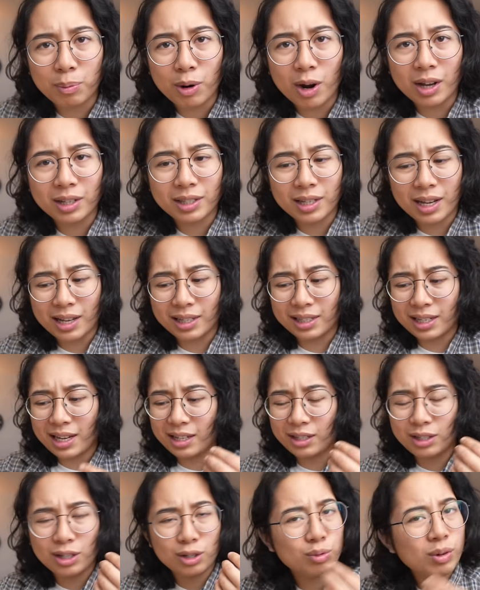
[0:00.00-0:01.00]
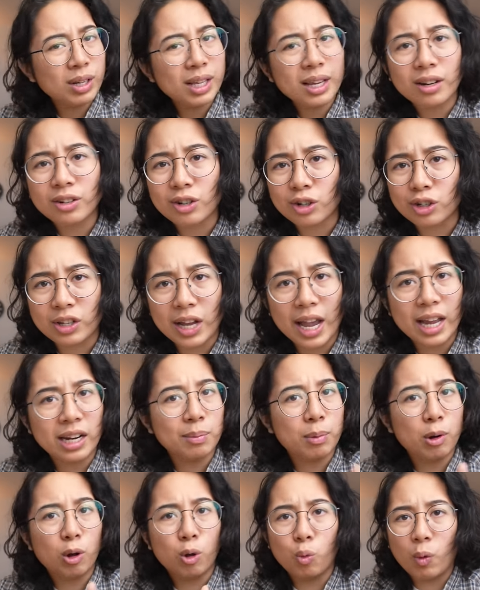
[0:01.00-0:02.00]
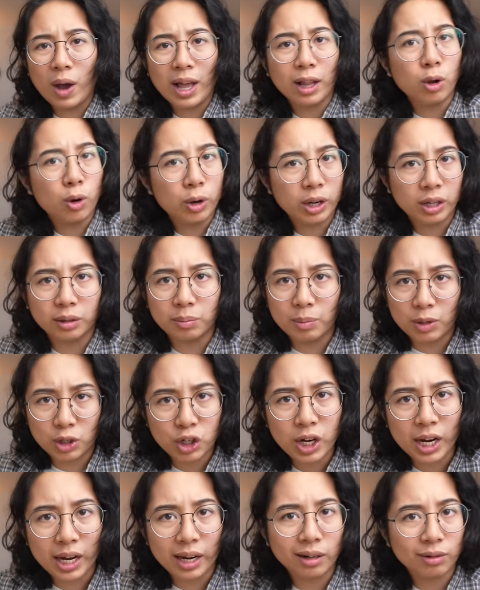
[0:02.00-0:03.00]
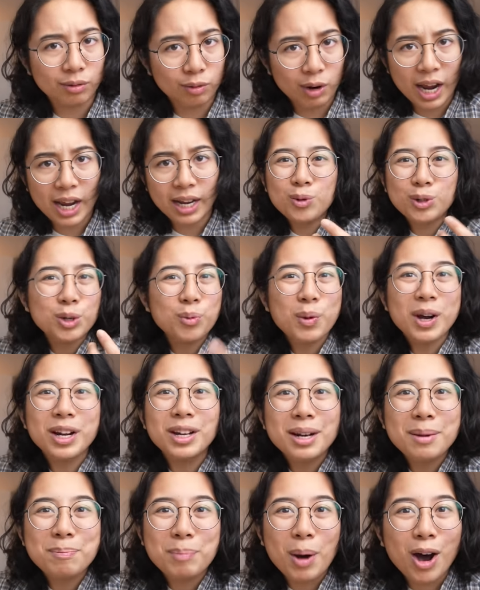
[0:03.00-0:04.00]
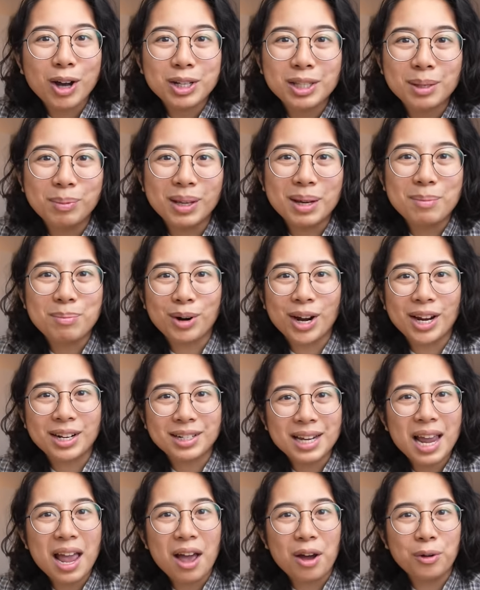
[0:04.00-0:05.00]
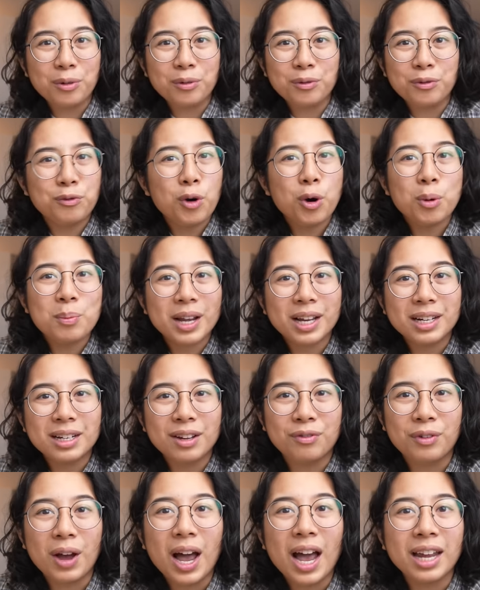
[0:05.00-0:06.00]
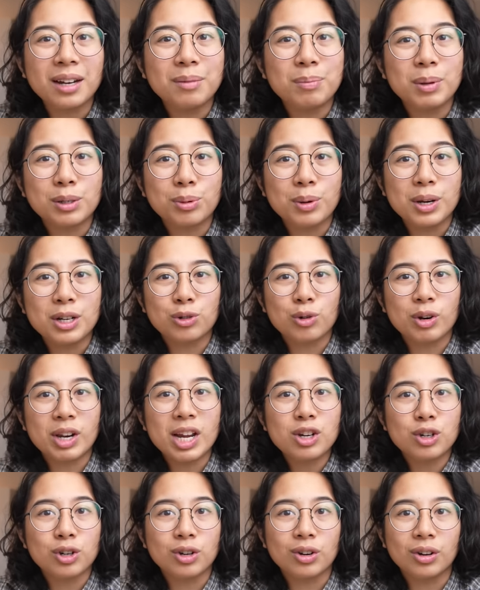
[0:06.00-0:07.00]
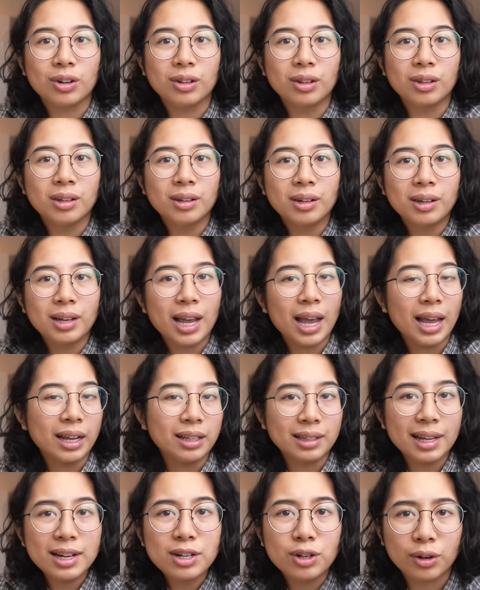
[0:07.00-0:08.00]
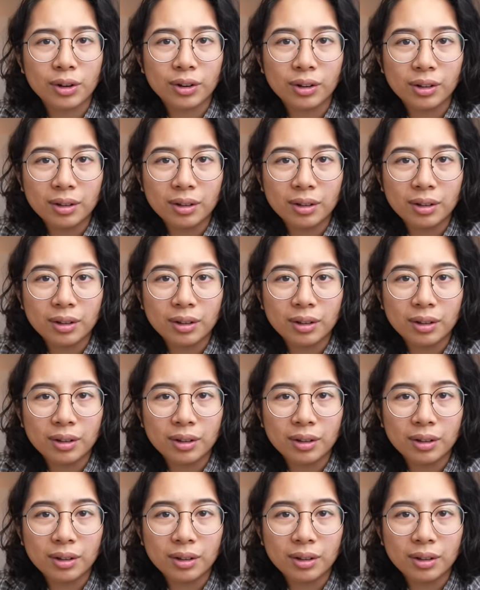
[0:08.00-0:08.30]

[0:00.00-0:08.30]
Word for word: process is this really understandable, well-oiled machine, right? So where could it possibly break down, forming a divide between traditional and digital.